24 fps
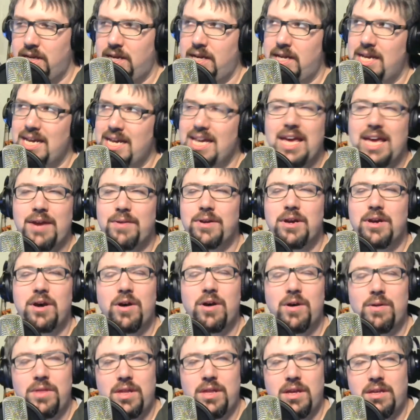and I can't
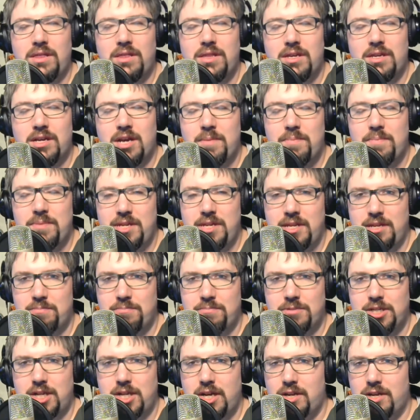recall the the company in
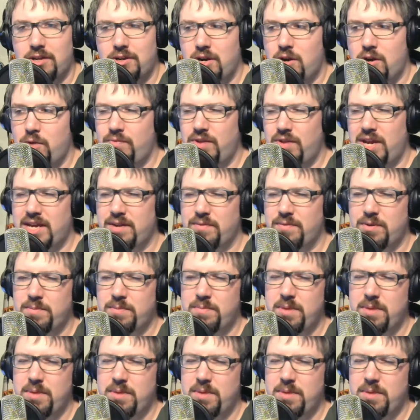particular. I hope I can